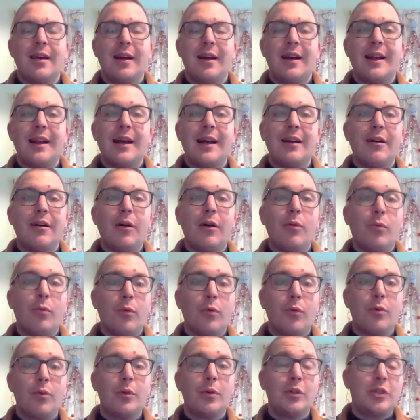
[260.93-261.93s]
And our
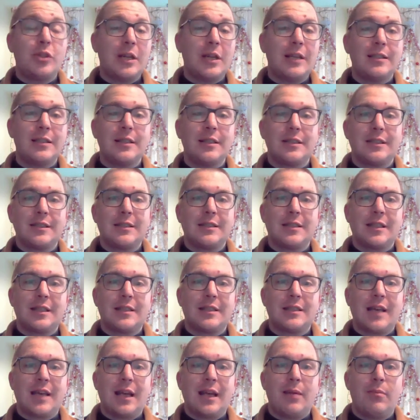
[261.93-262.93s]
walk with Jesus is the
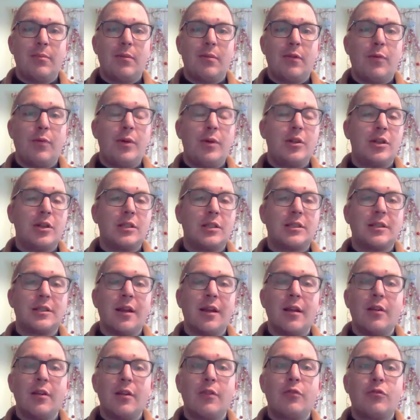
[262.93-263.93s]
same. If we just
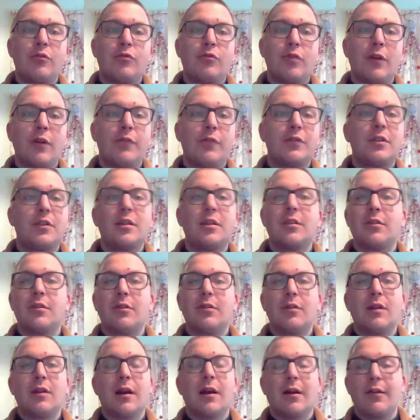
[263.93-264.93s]
drift
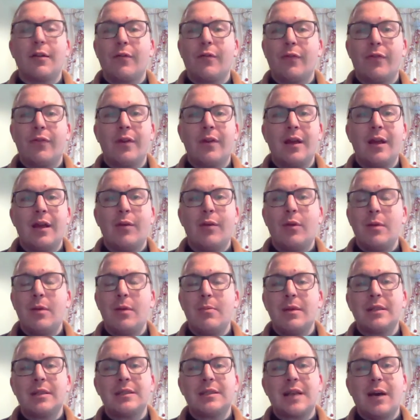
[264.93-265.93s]
through life, we
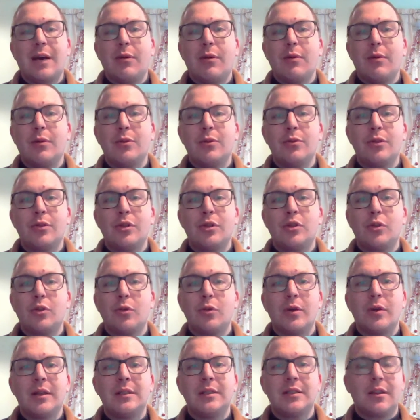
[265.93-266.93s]
miss out on all the
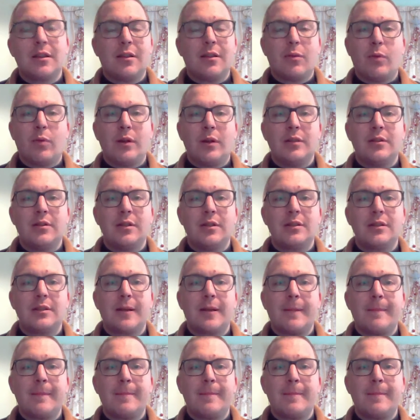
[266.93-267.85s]
joys and the wonders.